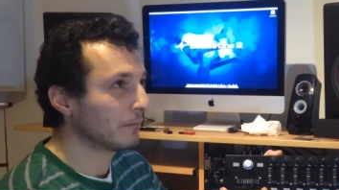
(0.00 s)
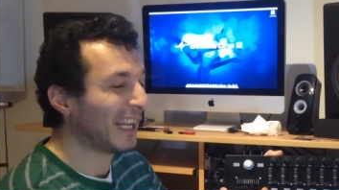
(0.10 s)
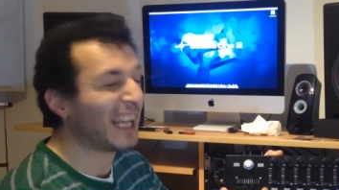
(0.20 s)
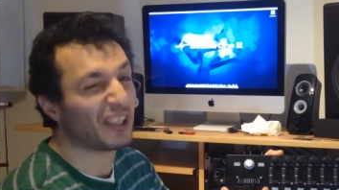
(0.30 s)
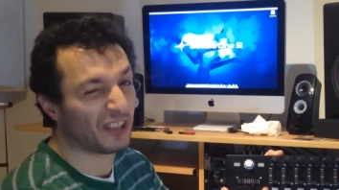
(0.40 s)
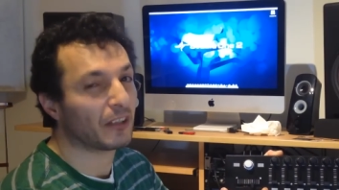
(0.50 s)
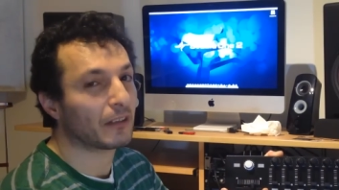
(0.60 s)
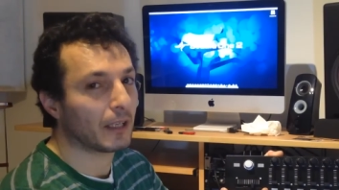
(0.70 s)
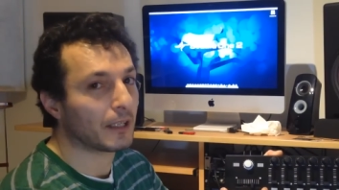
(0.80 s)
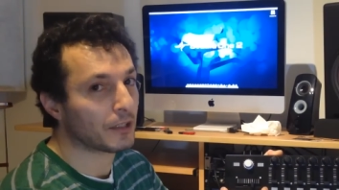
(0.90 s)
edit it
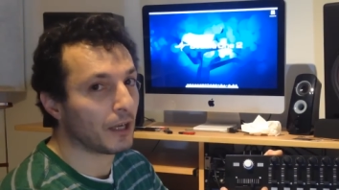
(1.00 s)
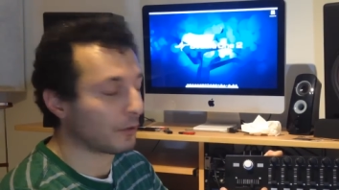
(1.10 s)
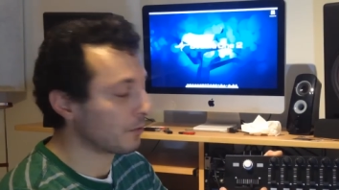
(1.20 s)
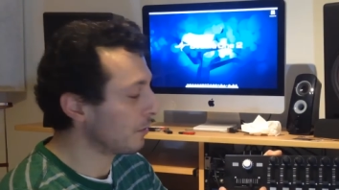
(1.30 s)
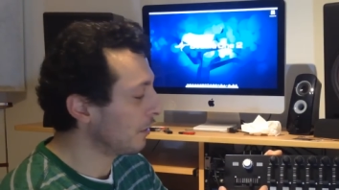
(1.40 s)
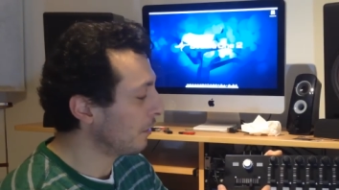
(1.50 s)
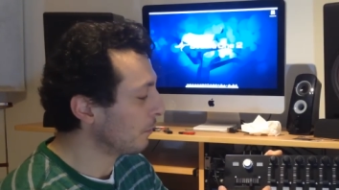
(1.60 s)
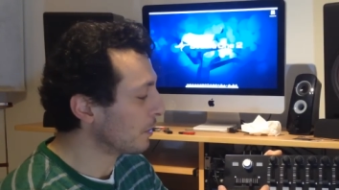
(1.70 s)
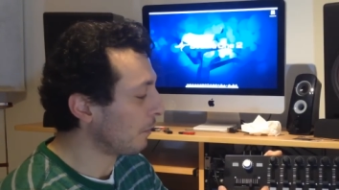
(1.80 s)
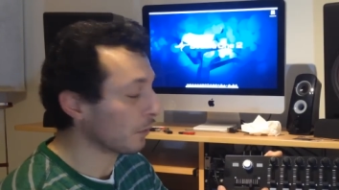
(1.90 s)
as such,
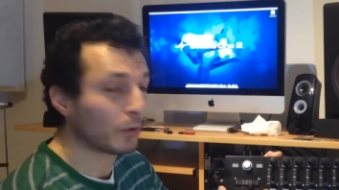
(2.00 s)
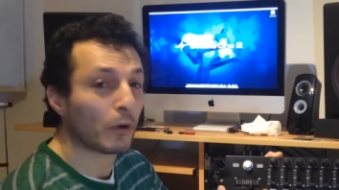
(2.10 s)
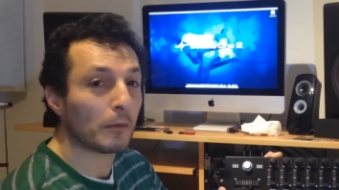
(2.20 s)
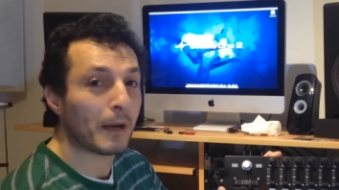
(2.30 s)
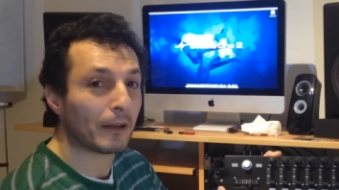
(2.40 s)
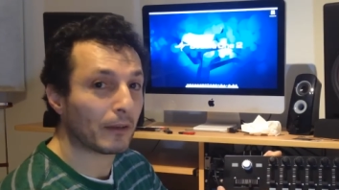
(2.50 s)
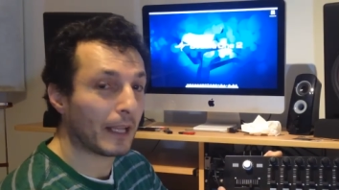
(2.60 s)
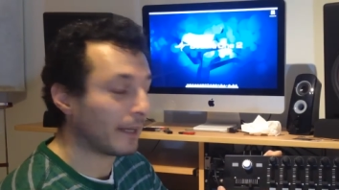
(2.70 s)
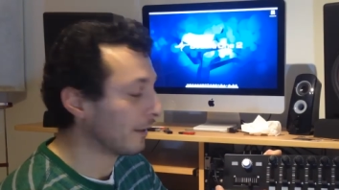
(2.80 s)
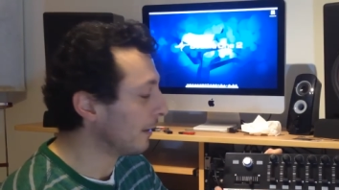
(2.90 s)
which I will talk about
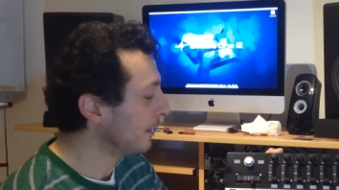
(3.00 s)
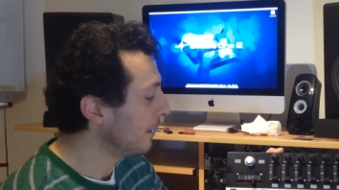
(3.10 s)
later.